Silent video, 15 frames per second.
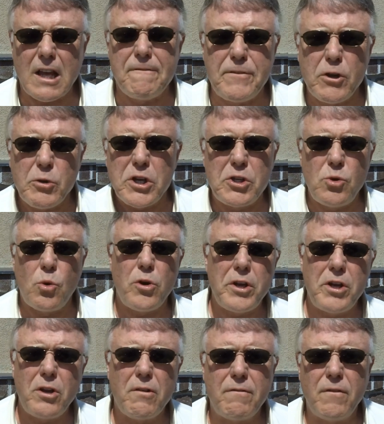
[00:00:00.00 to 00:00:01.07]
If you're
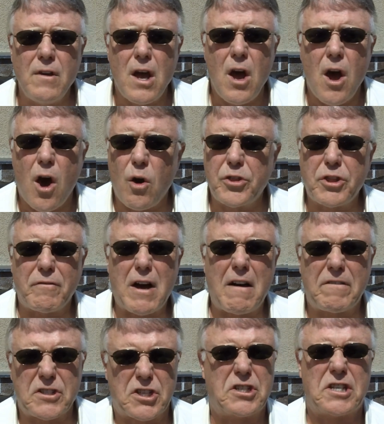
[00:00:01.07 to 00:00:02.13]
ignoring your oath of
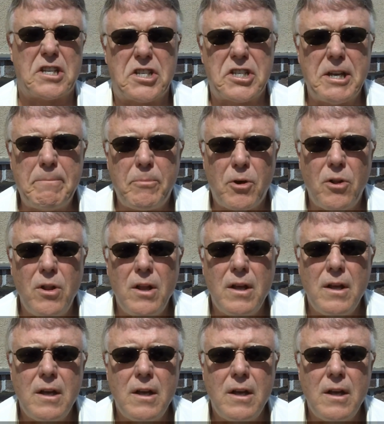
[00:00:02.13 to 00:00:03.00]
office because it's simple,